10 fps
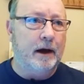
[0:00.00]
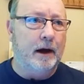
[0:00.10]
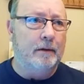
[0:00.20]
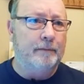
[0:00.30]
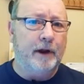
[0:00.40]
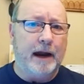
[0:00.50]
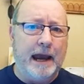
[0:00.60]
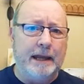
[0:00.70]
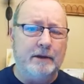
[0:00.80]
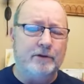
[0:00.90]
um, they're
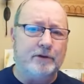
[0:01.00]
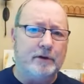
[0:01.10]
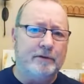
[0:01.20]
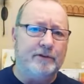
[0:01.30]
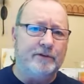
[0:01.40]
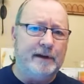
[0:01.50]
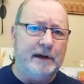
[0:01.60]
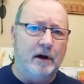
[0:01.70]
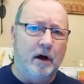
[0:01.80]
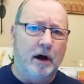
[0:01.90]
adding the service
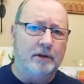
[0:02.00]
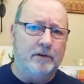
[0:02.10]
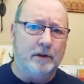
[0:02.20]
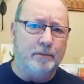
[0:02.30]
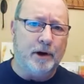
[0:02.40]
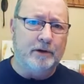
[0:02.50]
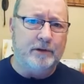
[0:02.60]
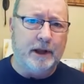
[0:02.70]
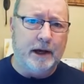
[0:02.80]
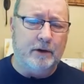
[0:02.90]
fee onto the price
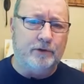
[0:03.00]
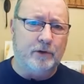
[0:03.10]
of the house.